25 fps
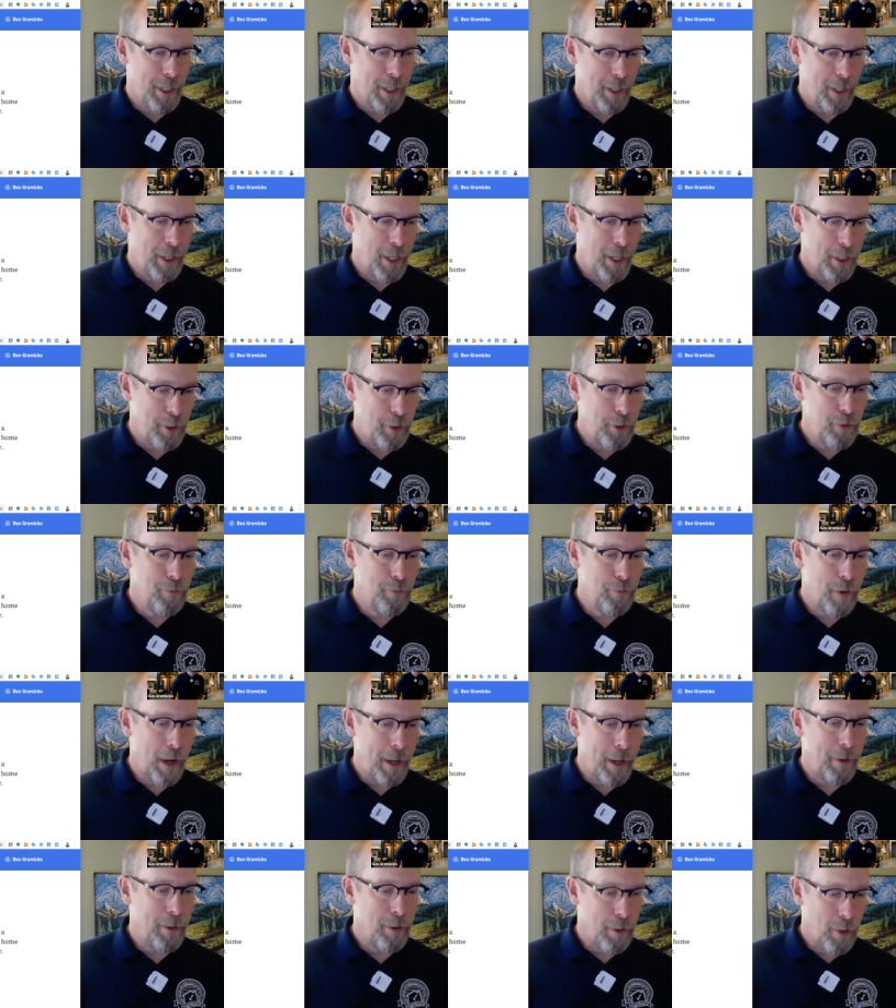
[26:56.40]
and you
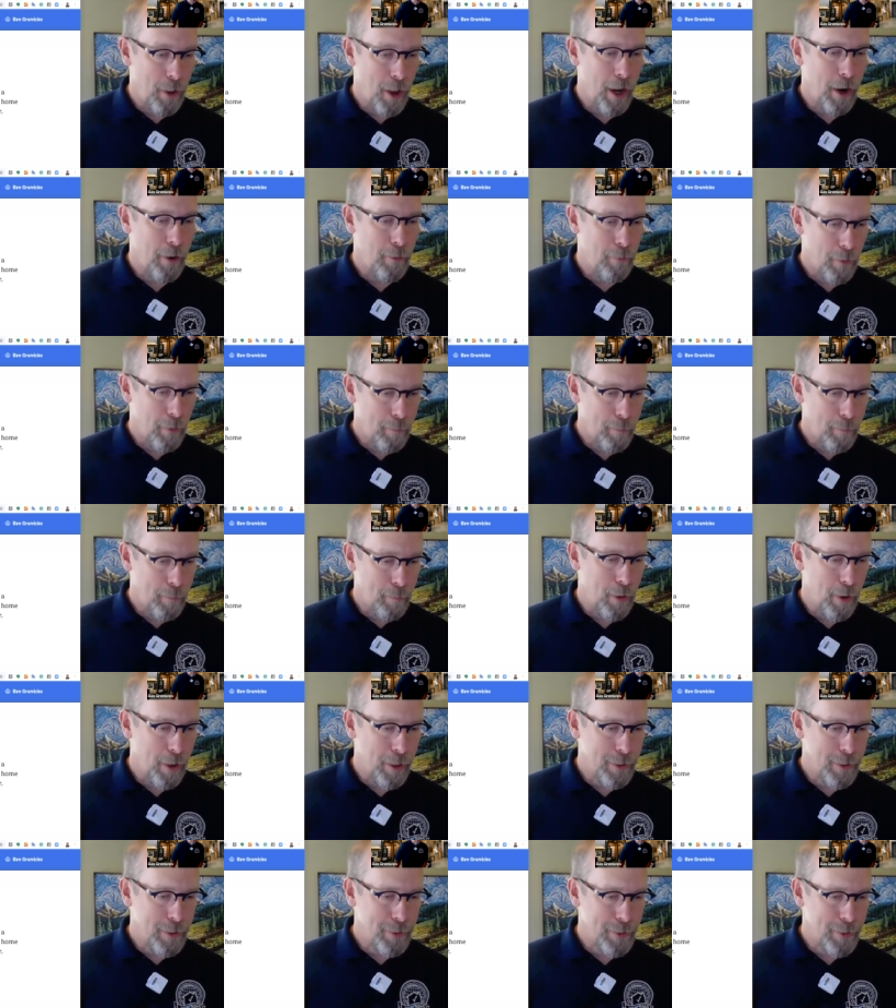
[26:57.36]
write a lot of
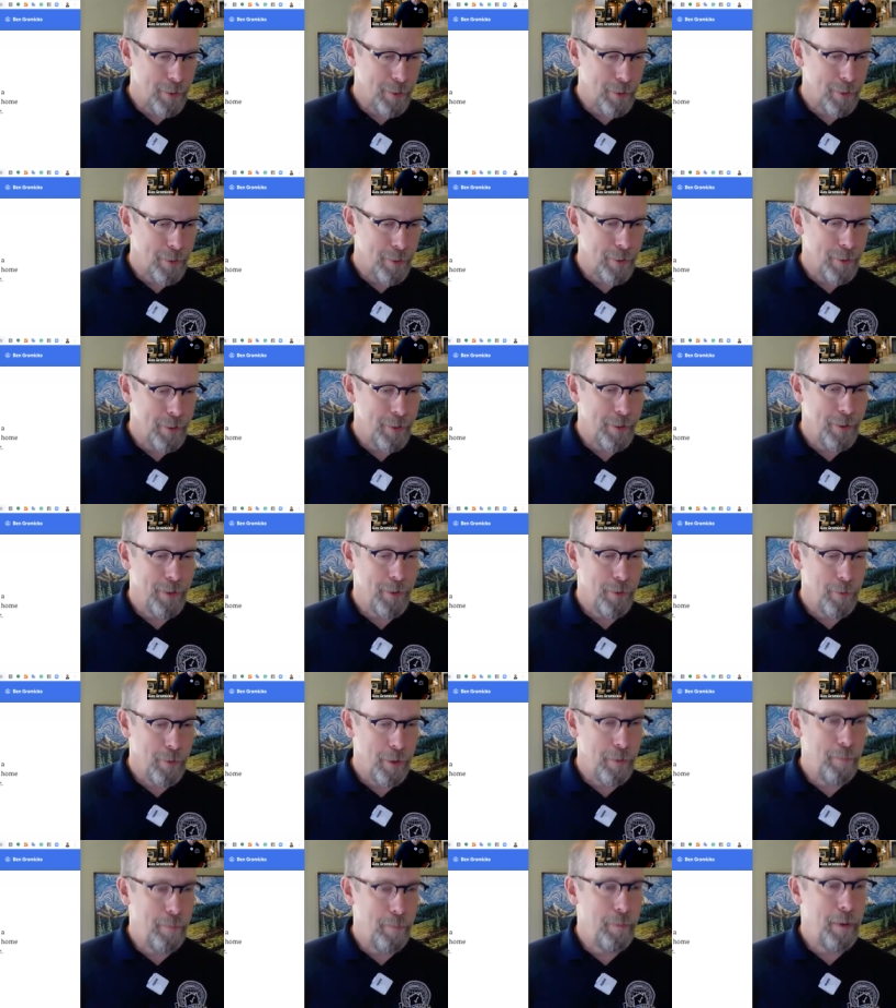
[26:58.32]
reports
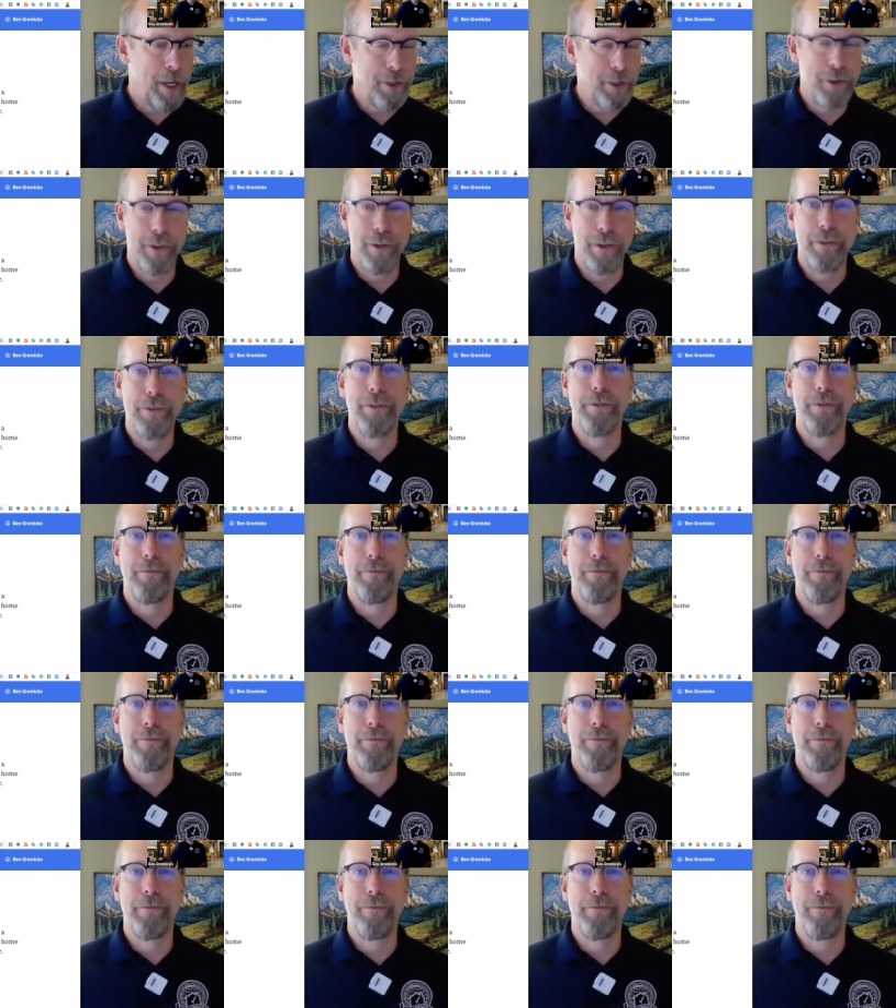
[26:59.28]
with pictures.